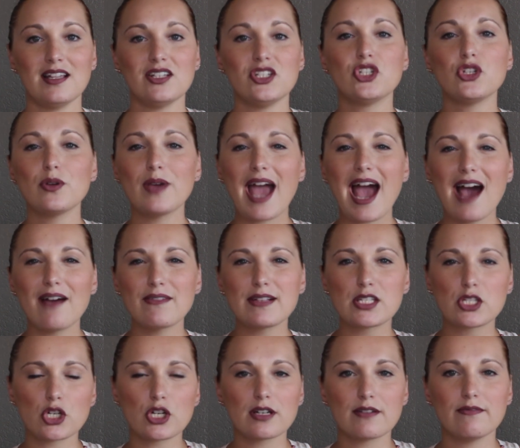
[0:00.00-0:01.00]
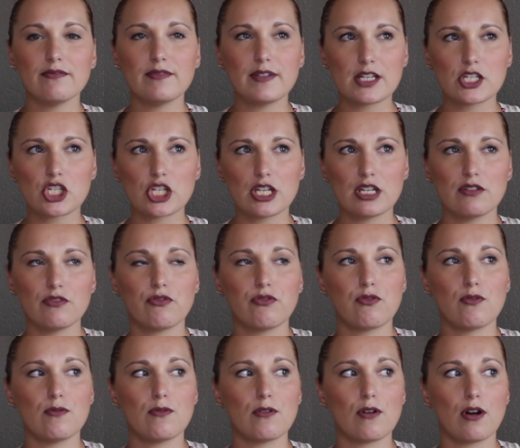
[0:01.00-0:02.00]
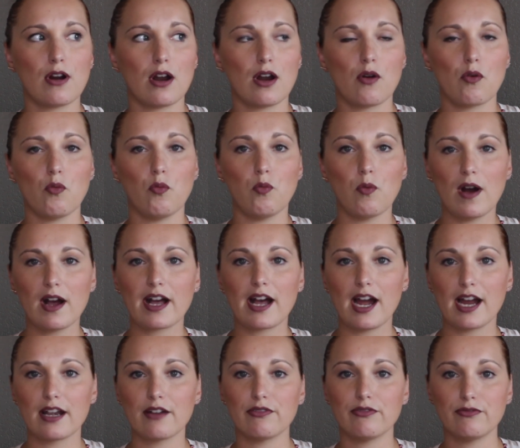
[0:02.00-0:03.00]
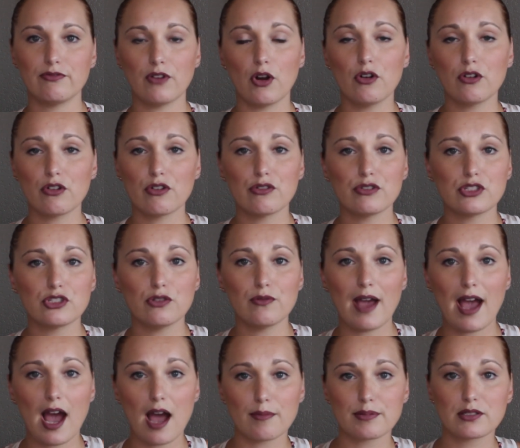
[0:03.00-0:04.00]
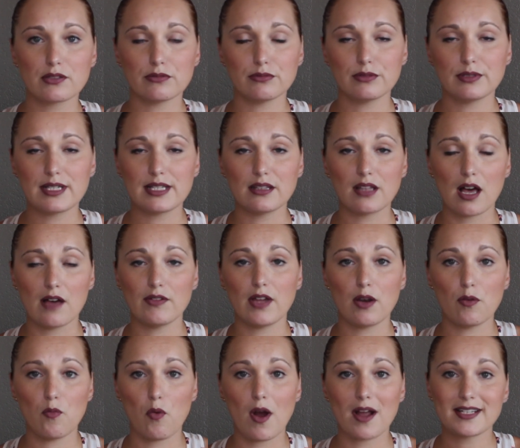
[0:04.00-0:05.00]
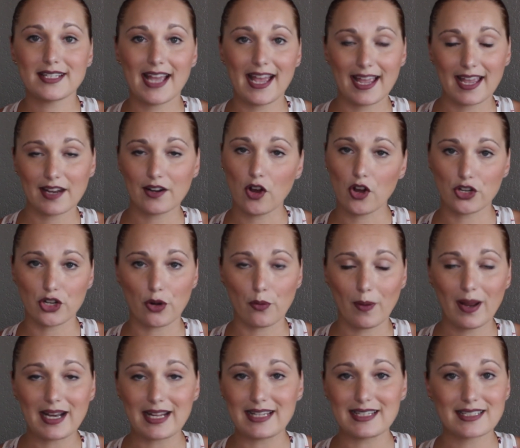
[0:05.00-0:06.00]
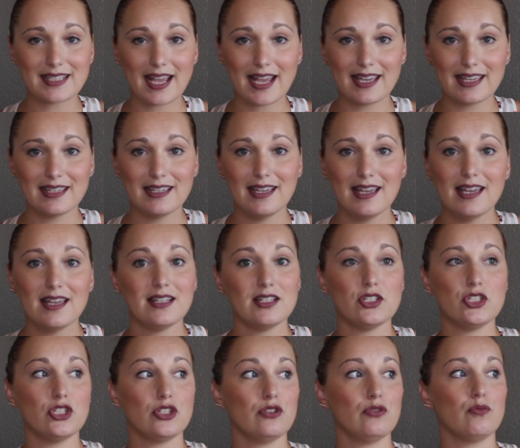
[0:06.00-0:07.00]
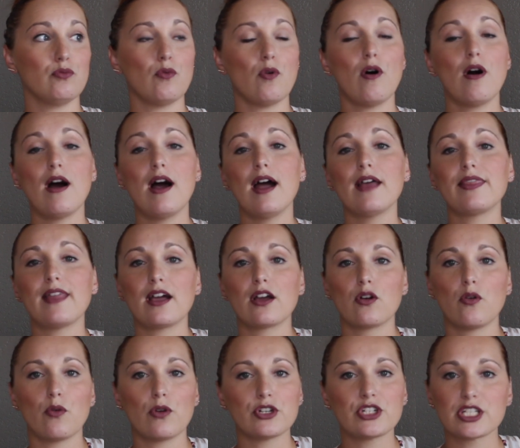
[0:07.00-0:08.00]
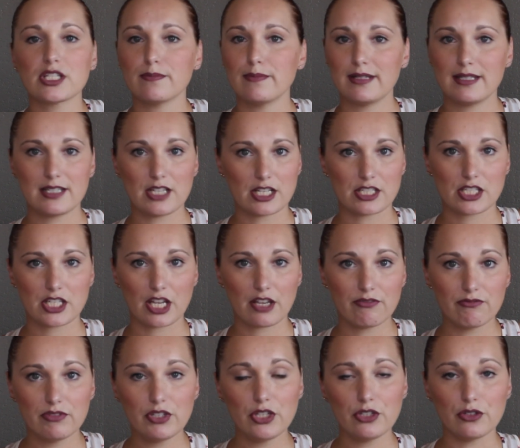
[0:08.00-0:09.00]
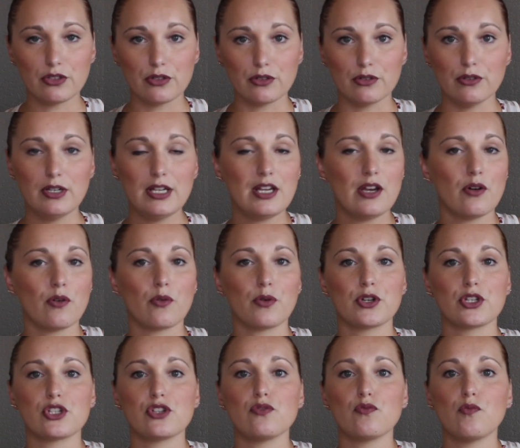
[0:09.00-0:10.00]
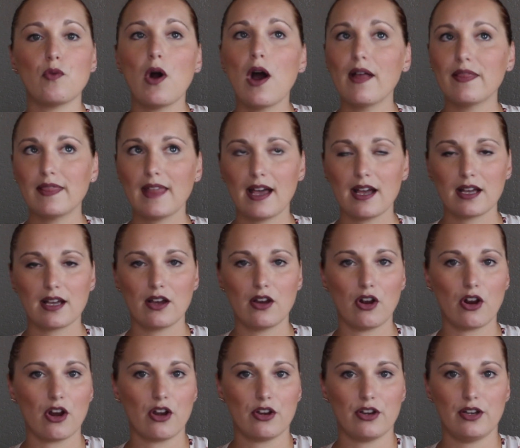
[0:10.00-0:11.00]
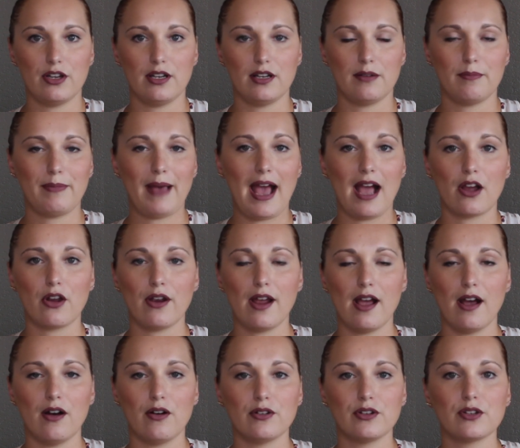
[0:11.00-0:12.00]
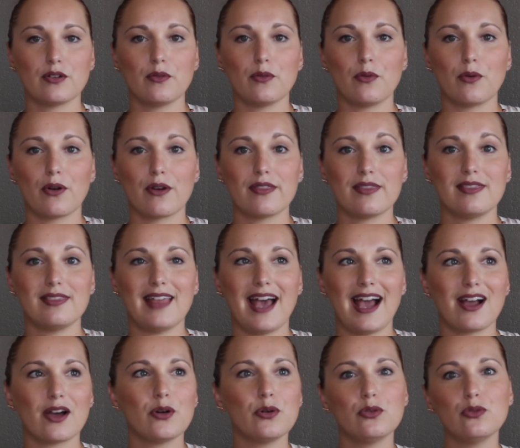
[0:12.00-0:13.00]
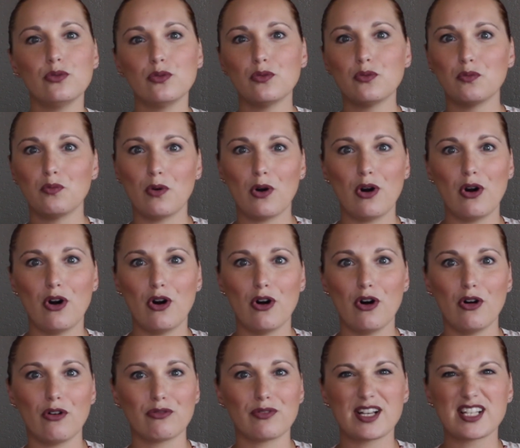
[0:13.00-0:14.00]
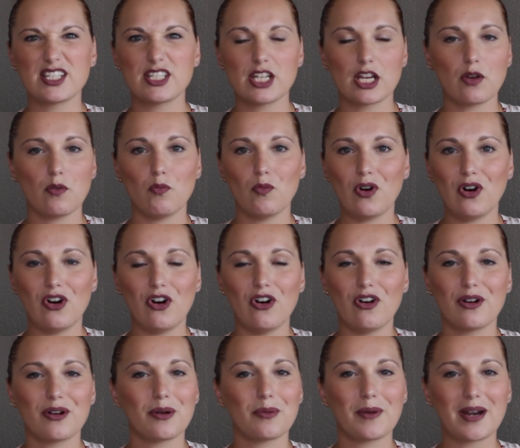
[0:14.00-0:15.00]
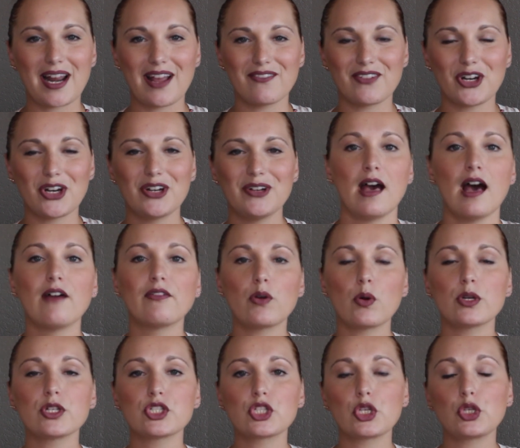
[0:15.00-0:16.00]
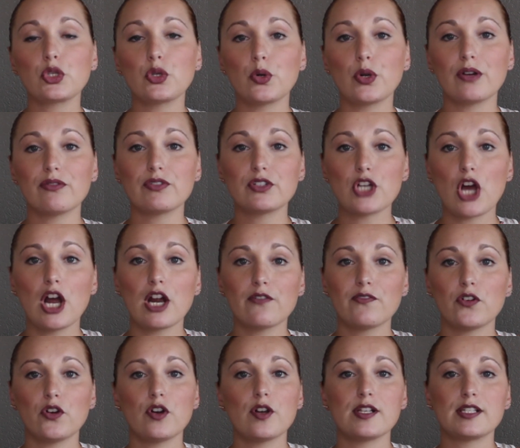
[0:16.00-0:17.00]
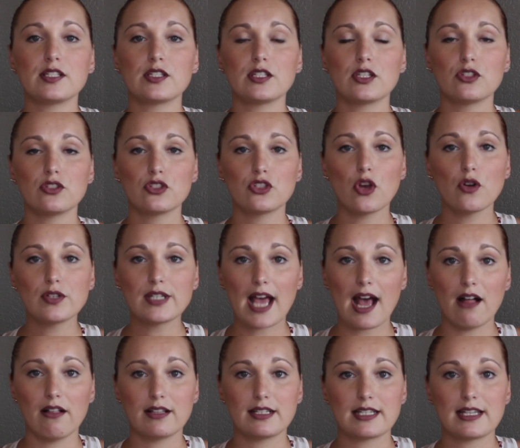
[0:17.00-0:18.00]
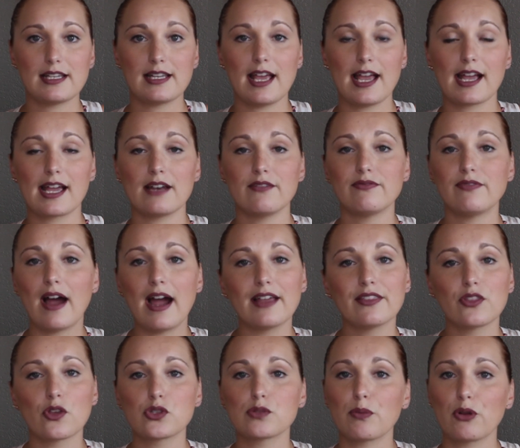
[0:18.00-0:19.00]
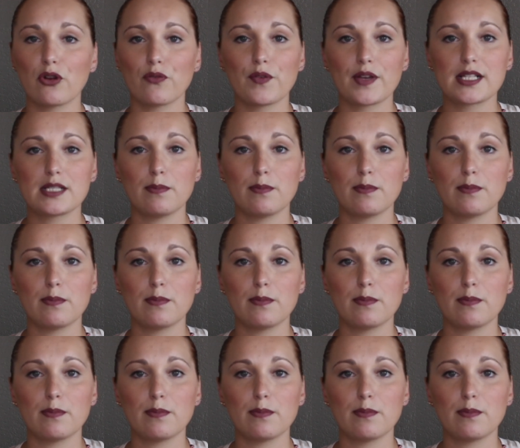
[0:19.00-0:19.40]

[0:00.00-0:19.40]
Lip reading: Do you have a certain vision for what kind of photos you absolutely love and want taken on your wedding day? Do you want that gorgeous, majestic view, or do you want that garden background or that cool wall, rustic wall, or whatever? Of course, your photographer is so talented and can find those perfect